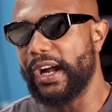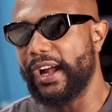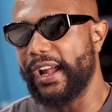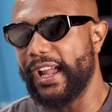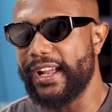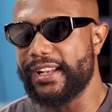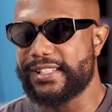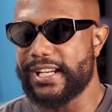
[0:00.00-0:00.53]
I
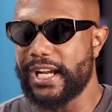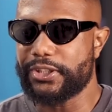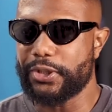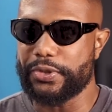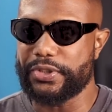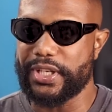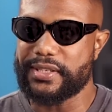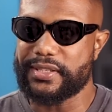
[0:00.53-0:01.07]
had
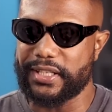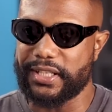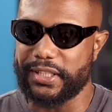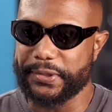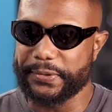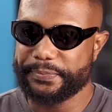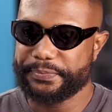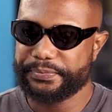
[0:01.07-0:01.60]
Tato
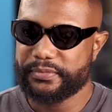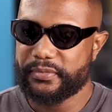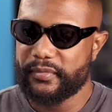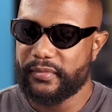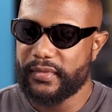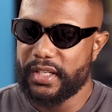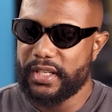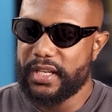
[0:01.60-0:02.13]
Jessica.
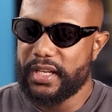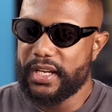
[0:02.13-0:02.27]
Yeah.